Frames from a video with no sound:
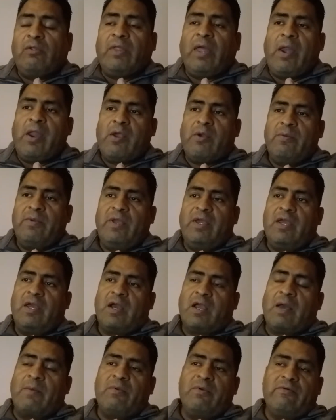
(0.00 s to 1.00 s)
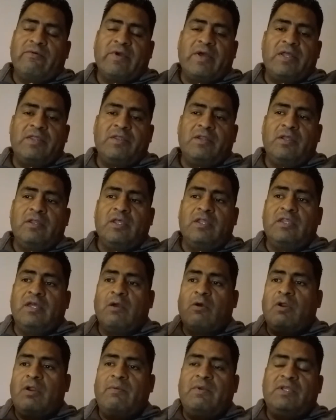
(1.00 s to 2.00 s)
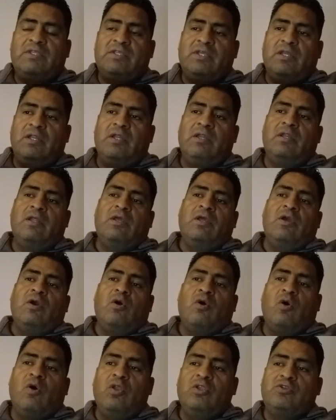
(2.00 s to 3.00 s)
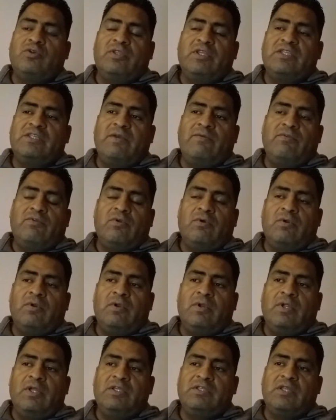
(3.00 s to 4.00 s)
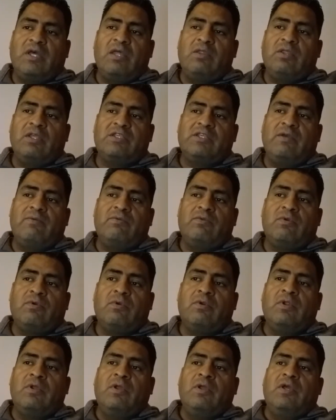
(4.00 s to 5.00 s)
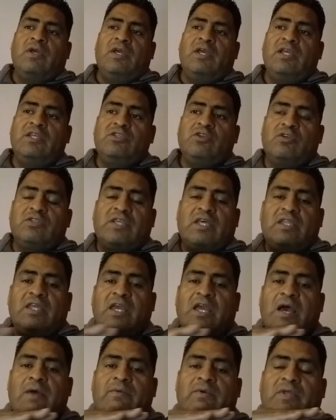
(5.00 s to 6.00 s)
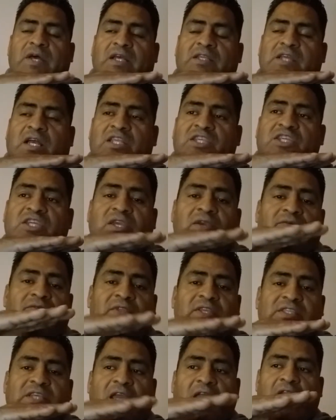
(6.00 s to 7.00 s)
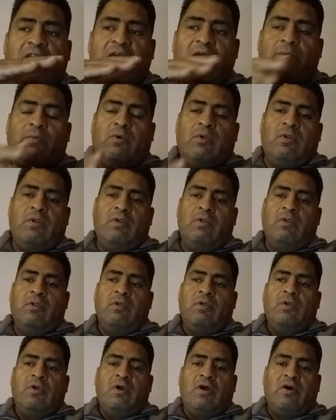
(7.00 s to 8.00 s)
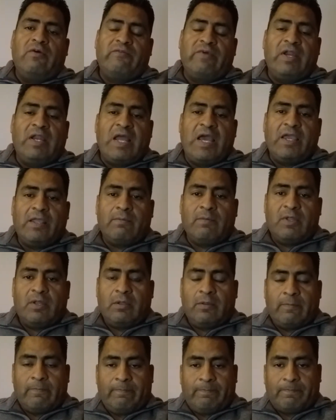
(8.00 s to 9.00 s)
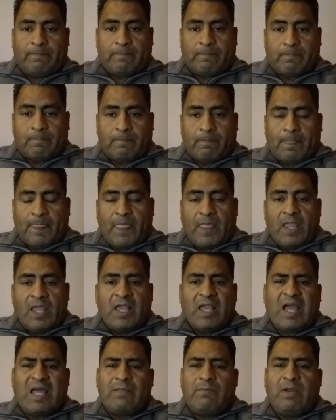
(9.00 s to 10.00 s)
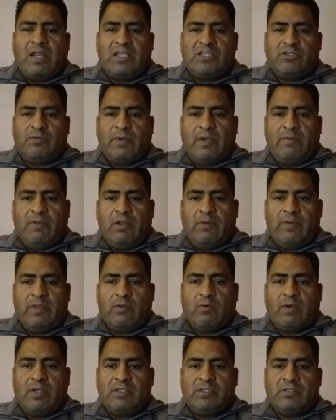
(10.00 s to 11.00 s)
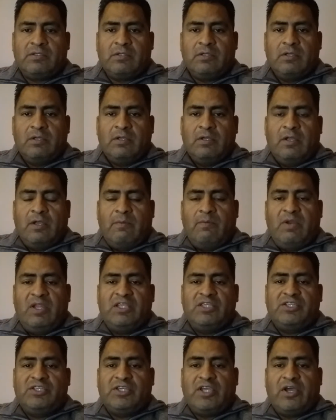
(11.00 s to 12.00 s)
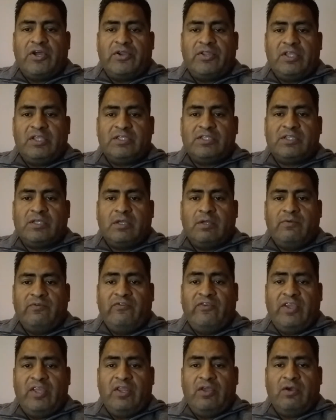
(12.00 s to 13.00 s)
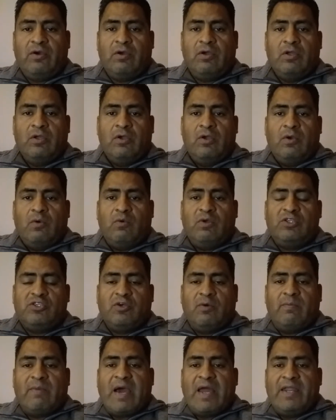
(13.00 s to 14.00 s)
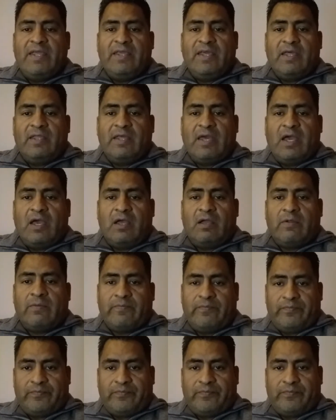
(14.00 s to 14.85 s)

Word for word: of them, it could be a couple of hundred, and they're gonna be sitting also on the same throne. It's not the same throne. It's just that they have achieved the same level of enlightenment. God bless you, my beloved ones. Please share this video with somebody that,